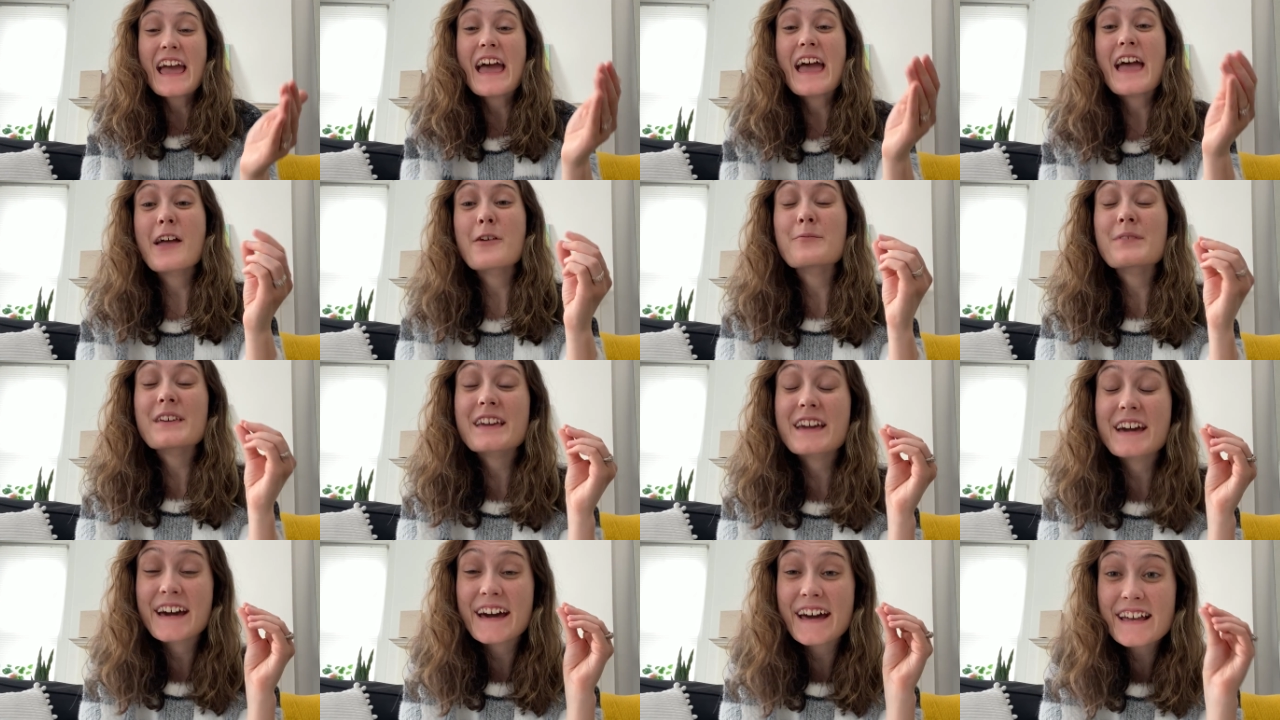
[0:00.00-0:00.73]
And
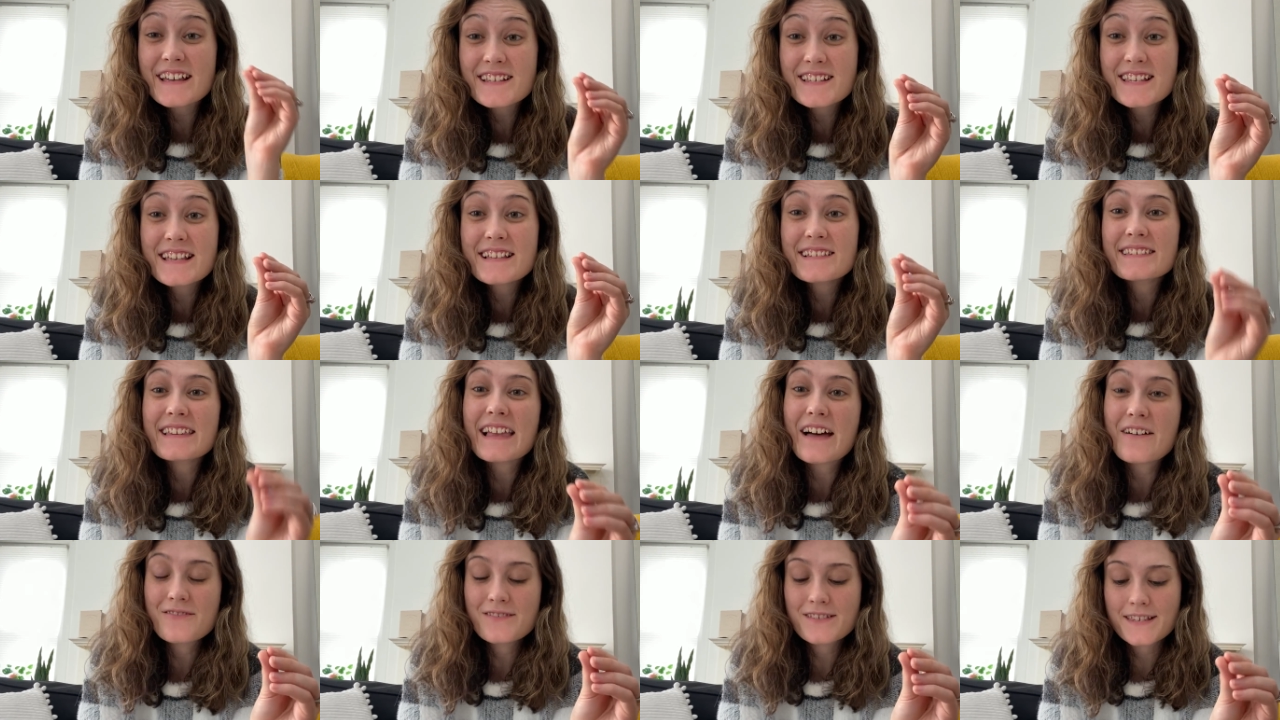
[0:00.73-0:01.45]
because He
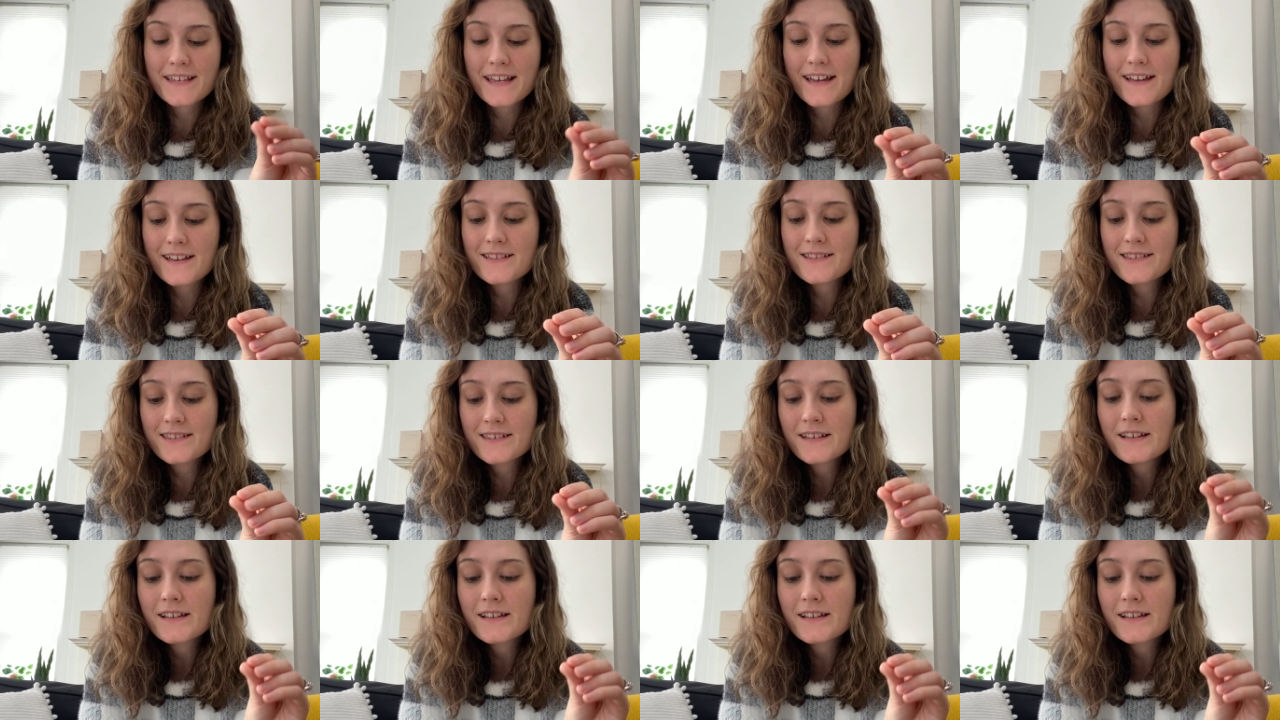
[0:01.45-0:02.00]
loves us,